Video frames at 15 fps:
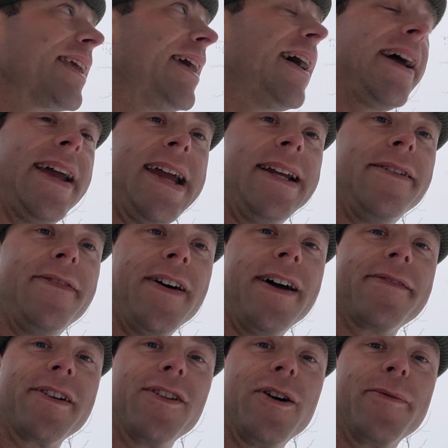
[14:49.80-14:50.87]

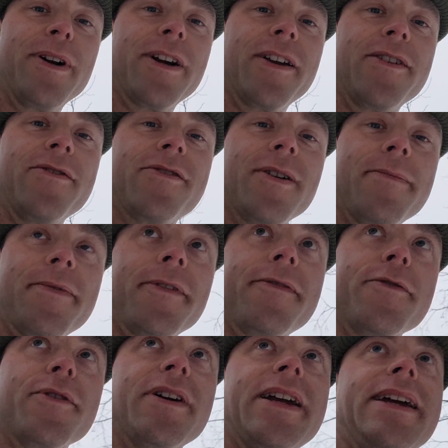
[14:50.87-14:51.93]
85-kilometer canoe trip for
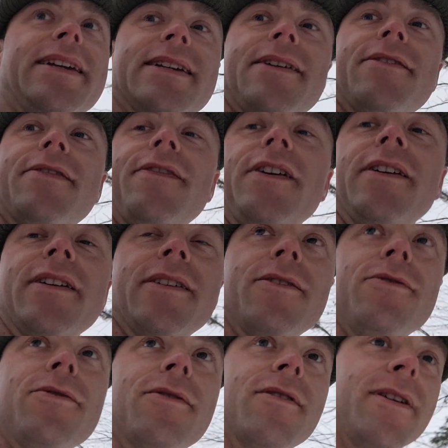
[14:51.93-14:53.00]
4 days. That was fun. An
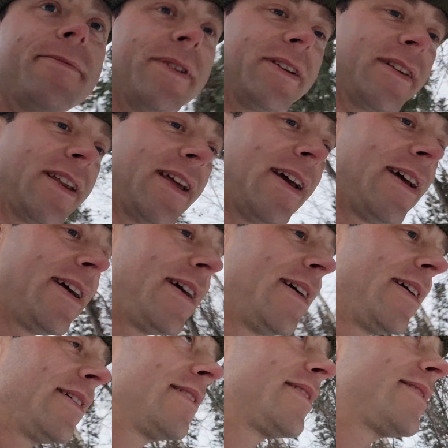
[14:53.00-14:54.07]
old Grumman
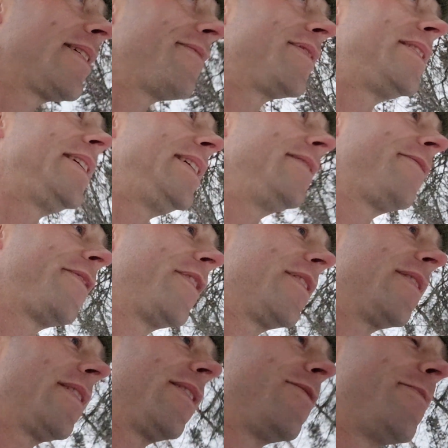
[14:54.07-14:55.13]

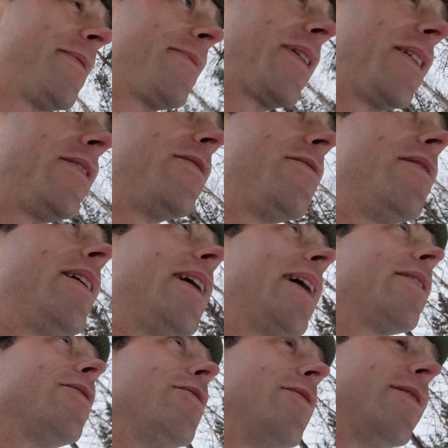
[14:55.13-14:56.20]
17-foot aluminum canoe.
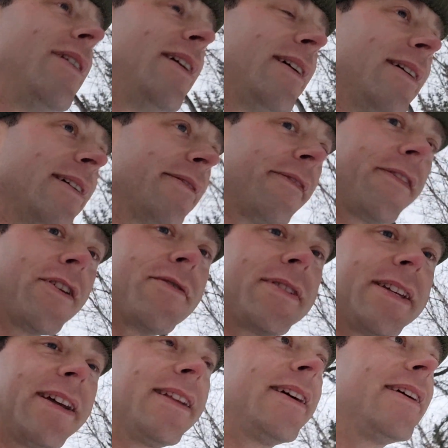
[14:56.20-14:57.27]
Had a whole
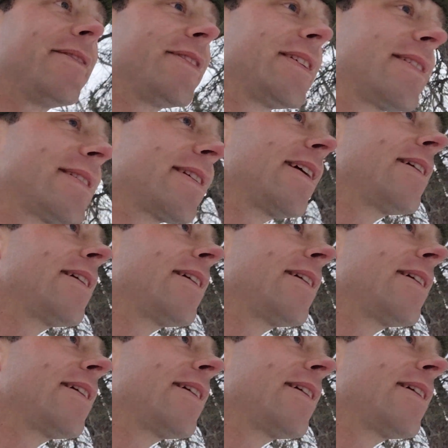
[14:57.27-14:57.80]
flotilla of us.